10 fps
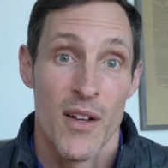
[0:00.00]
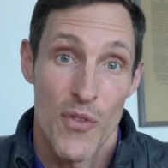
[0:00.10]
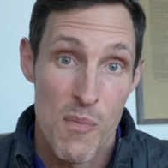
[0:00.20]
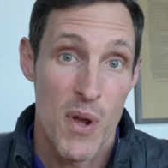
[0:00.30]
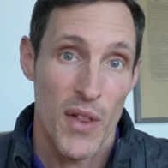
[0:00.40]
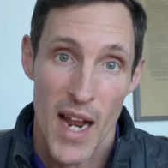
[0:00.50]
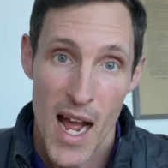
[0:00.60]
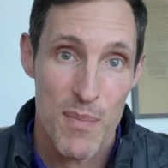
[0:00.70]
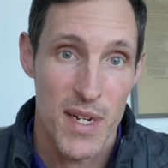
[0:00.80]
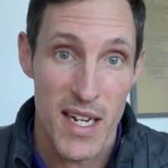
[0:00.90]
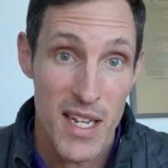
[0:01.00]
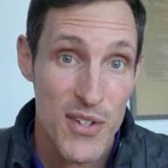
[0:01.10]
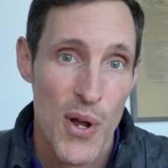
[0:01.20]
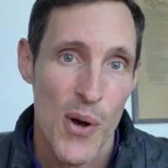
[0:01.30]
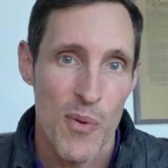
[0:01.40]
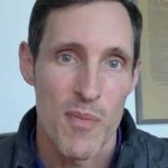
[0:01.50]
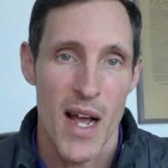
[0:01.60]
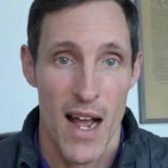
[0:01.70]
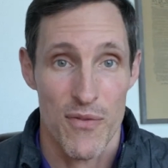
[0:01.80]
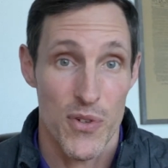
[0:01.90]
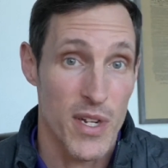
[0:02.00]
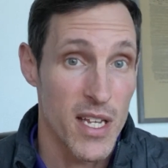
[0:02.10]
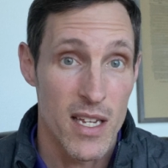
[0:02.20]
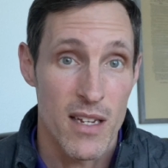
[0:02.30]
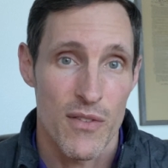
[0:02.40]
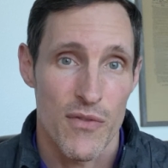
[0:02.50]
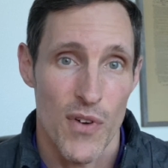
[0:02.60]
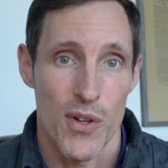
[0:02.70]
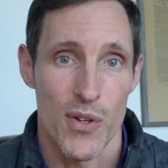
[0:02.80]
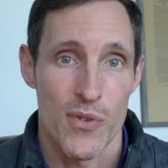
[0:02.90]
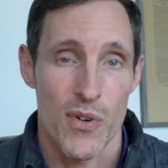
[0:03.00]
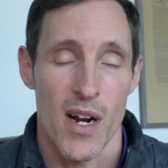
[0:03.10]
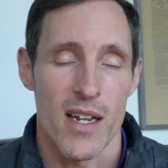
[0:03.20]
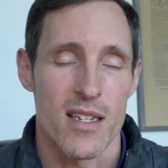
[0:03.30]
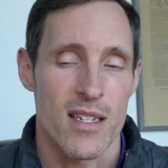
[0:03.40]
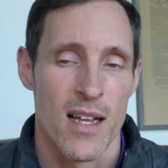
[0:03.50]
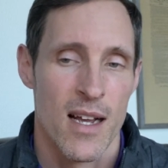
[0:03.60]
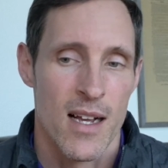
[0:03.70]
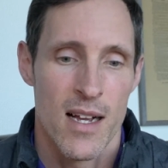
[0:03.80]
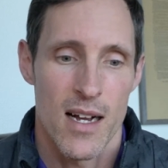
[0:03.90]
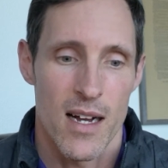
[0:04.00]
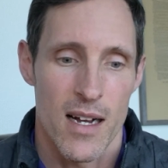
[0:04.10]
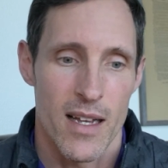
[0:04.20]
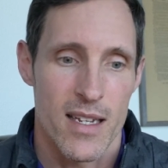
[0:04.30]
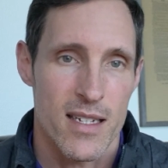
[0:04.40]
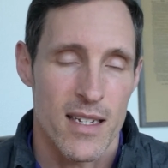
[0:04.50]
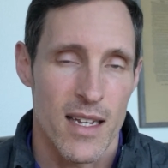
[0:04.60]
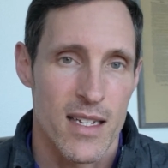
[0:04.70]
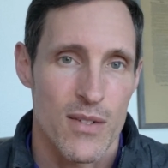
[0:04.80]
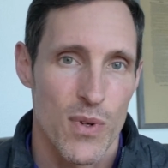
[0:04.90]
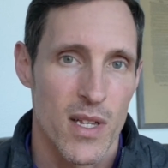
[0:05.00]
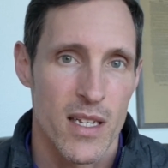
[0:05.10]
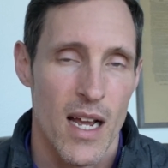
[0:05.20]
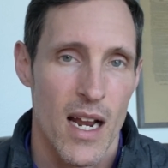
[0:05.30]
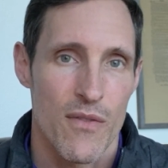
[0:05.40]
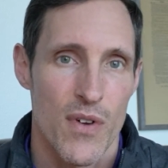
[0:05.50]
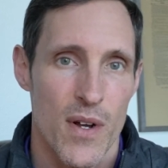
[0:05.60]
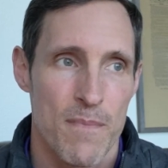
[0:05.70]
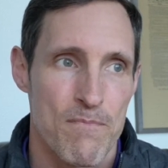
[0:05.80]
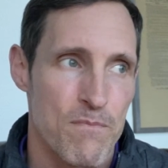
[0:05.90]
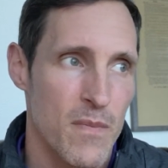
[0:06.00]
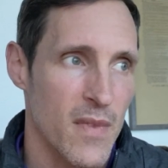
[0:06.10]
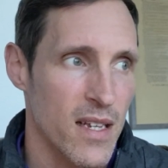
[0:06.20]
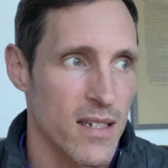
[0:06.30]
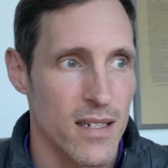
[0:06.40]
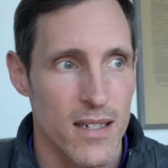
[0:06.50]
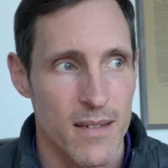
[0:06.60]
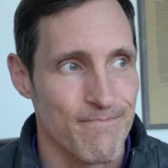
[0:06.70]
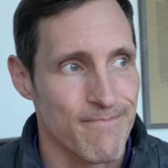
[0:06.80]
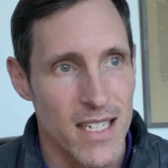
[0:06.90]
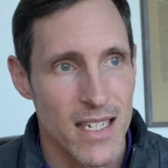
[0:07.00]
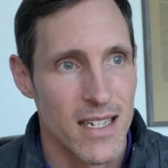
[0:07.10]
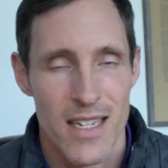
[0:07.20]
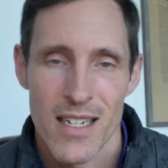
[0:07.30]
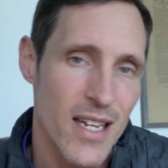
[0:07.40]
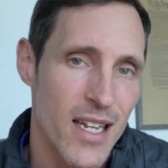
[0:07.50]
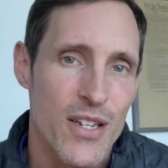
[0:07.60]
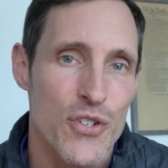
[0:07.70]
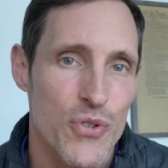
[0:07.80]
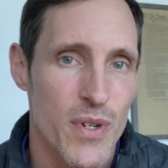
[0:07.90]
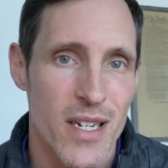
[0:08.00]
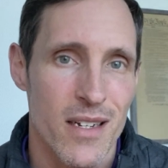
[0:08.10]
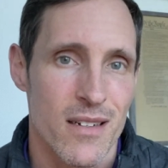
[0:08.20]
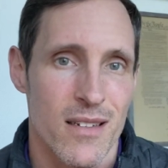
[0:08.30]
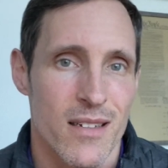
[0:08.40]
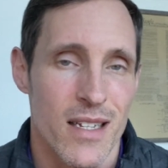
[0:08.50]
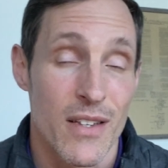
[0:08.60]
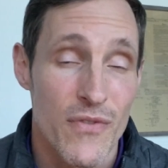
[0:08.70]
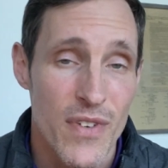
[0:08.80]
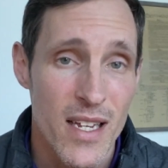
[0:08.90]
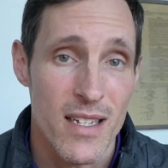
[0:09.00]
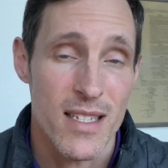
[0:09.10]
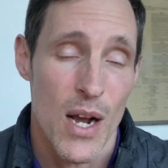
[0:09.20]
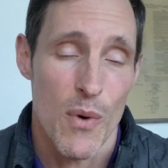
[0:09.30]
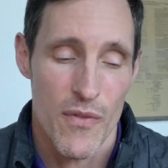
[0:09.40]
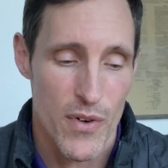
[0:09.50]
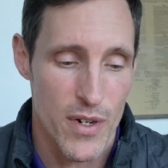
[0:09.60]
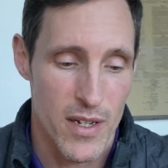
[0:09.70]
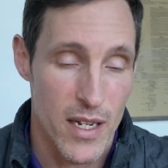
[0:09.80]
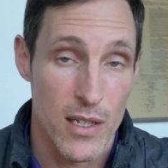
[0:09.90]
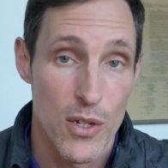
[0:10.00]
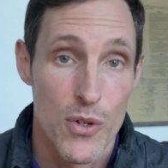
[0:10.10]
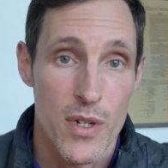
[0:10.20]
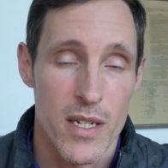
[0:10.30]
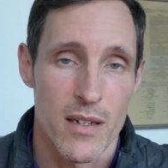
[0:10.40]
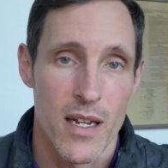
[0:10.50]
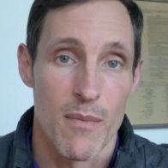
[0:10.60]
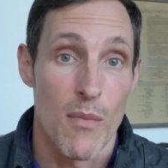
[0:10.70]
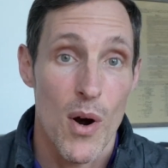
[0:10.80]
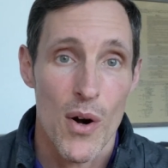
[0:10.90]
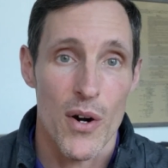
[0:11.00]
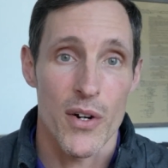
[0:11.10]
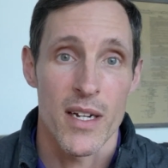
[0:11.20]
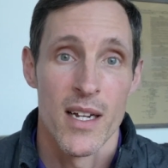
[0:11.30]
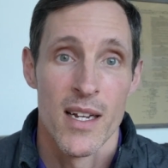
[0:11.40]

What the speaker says: the meal that happened at his home after he followed Christ, it's really kind of an indiscreet event. However, in Luke and in Mark,